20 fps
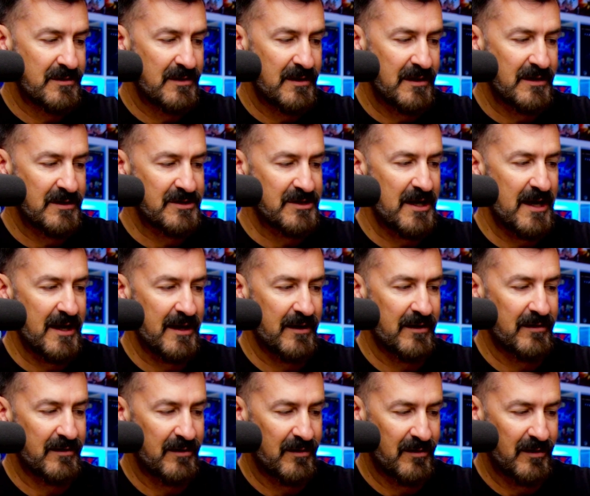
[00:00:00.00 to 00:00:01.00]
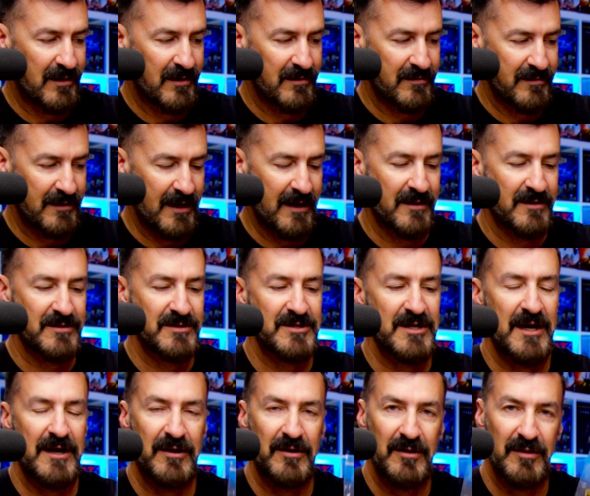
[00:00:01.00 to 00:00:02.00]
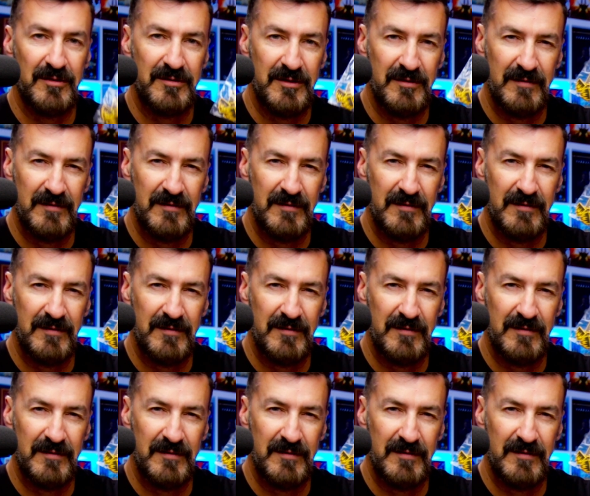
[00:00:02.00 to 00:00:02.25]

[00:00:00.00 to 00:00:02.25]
in Jagged Earth.